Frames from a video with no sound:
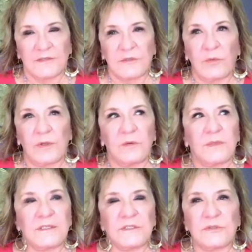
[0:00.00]
So what do
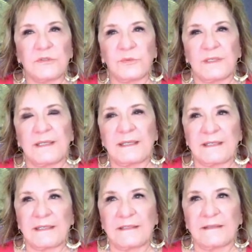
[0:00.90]
we do to bring
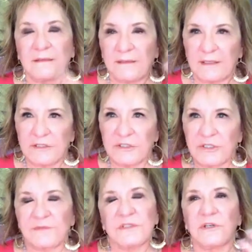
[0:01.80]
in a
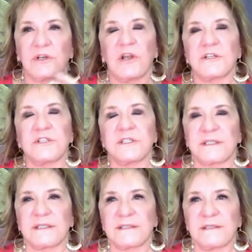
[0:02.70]
shift in our
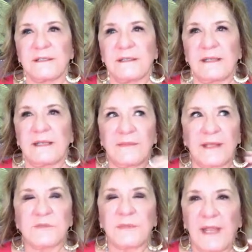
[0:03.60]
consciousness? And
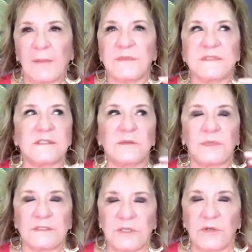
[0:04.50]
that's what happens is that
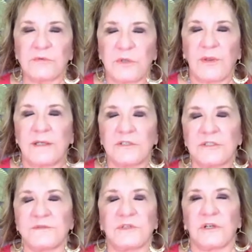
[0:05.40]
we don't know how to
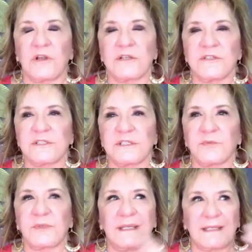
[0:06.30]
shift our
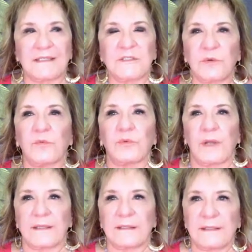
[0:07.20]
consciousness. We get into a
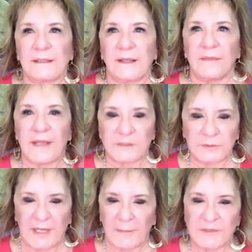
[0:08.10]
rut. And that's
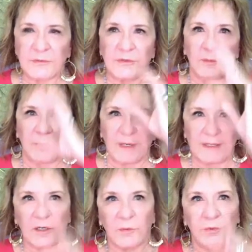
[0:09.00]
what happens with our
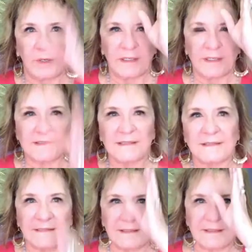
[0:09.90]
brain. Our brain gets
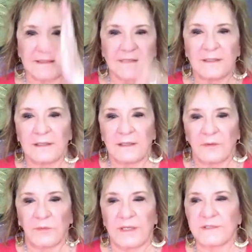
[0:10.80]
into these
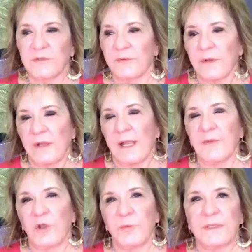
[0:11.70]
ruts. So
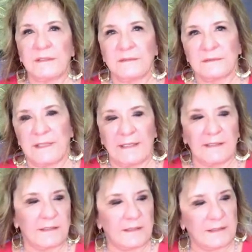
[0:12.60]
I'm hoping
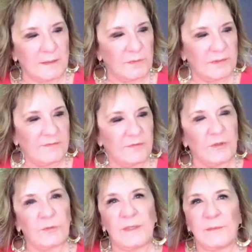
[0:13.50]
Dana and Emily and a few
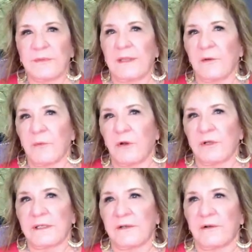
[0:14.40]
other people that are
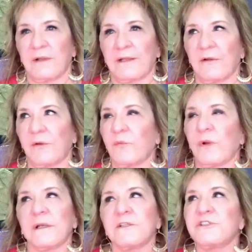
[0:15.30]
marketing are like going,
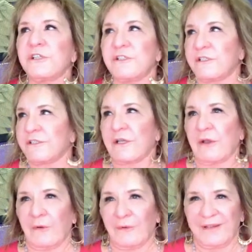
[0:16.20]
where did she just
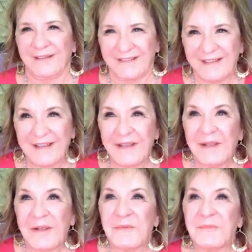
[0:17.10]
go?
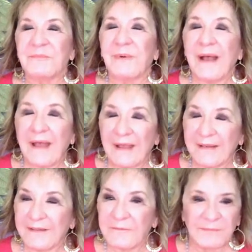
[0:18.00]

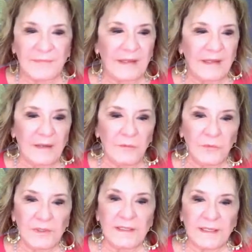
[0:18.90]
But it
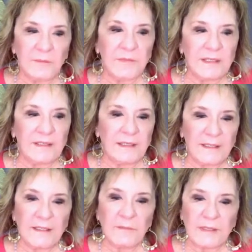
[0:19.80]
really hit me. It
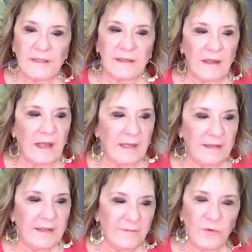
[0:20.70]
hit me like, I
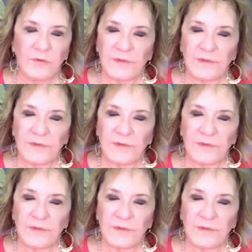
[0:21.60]
have more